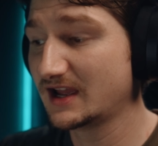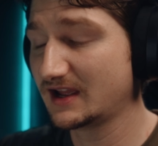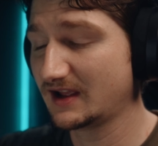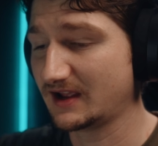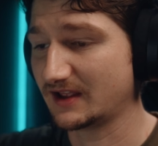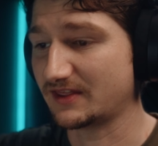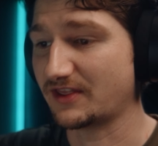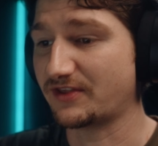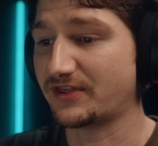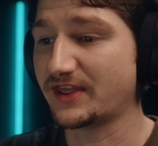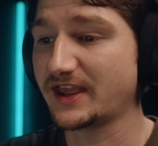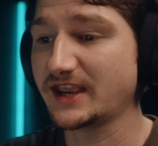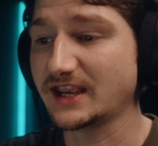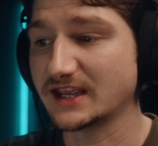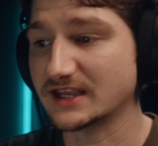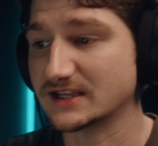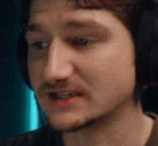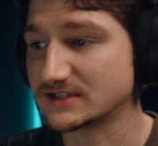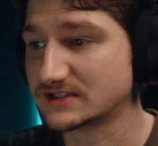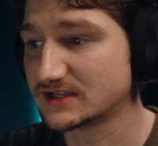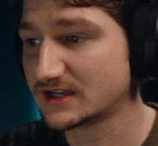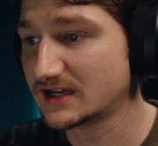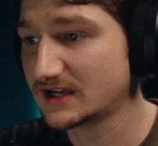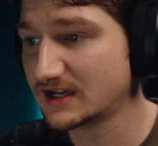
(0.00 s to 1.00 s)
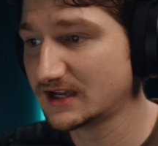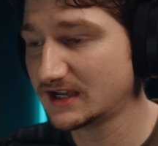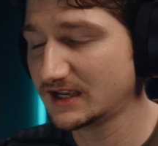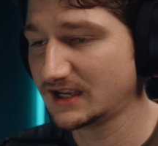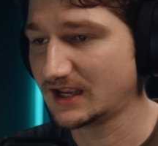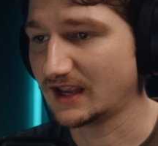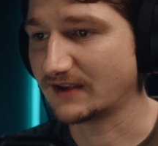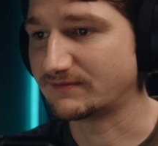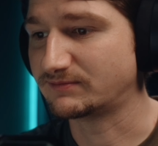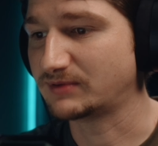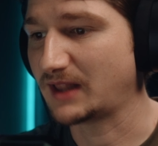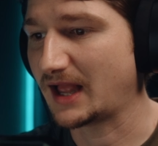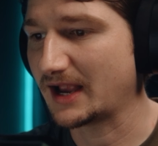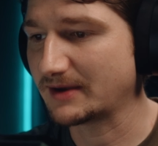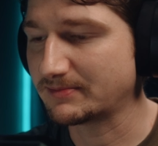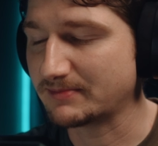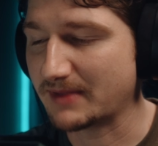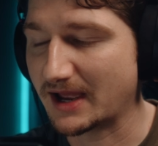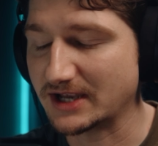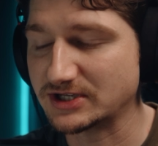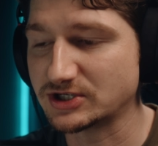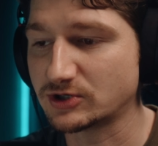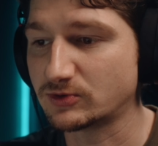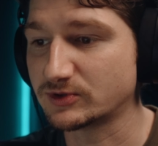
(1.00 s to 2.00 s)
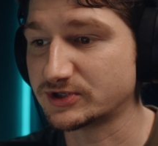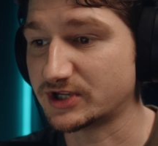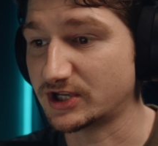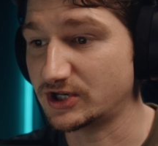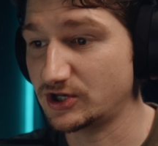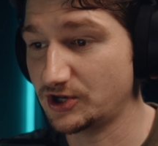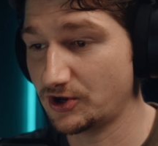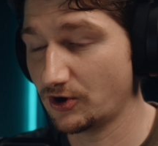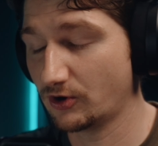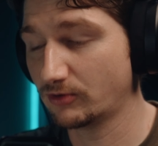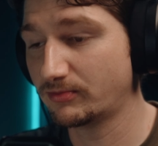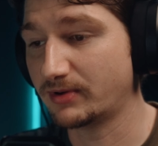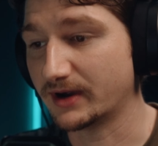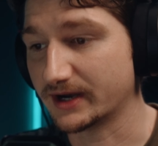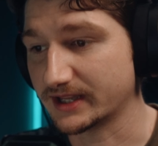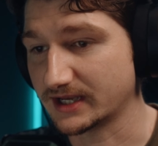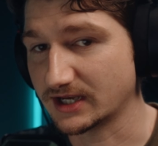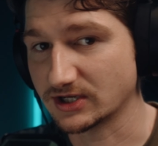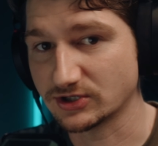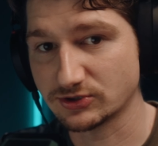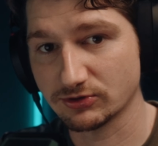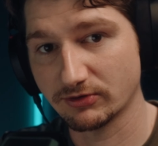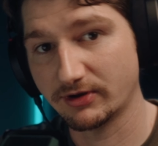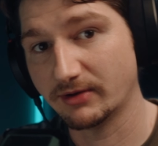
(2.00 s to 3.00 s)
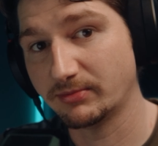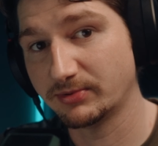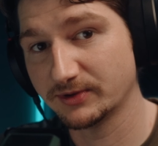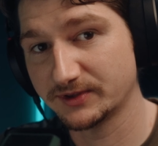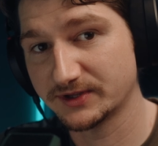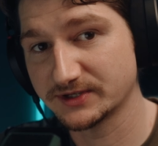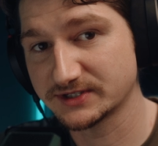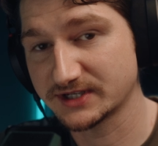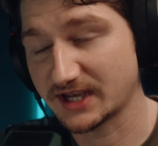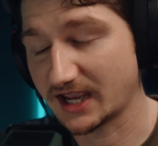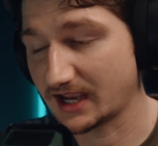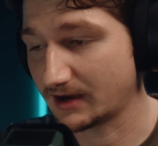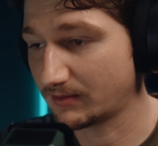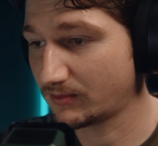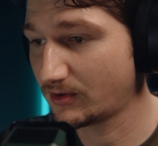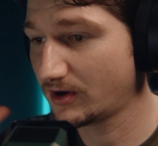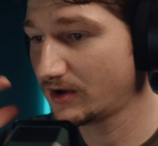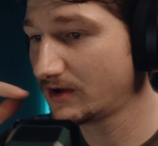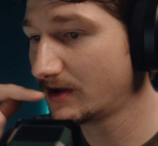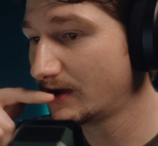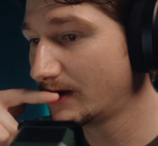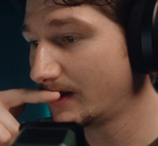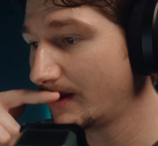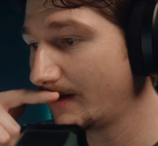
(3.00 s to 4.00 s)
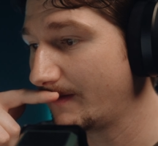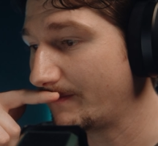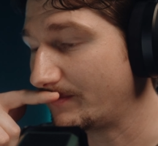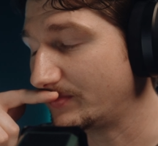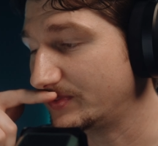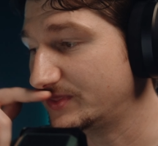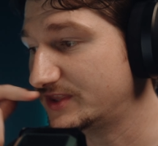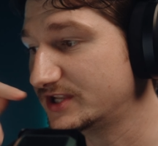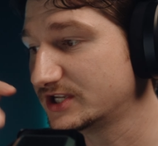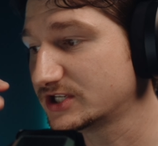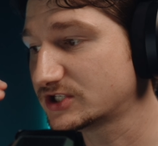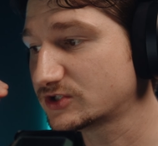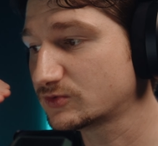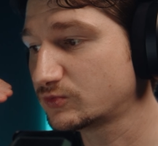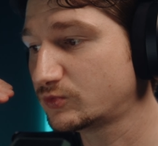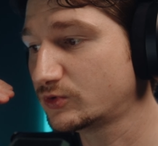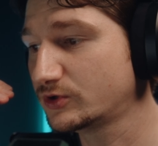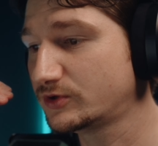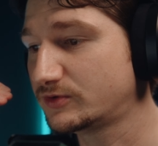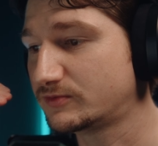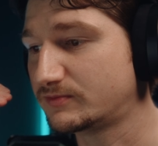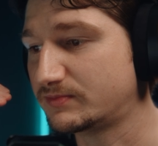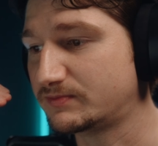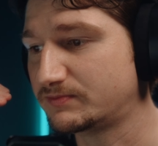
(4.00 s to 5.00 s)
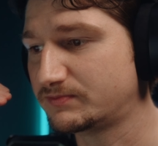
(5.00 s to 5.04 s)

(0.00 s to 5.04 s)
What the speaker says: And the thing is, if Blackmagic was a nobody and showed up with this camera, this would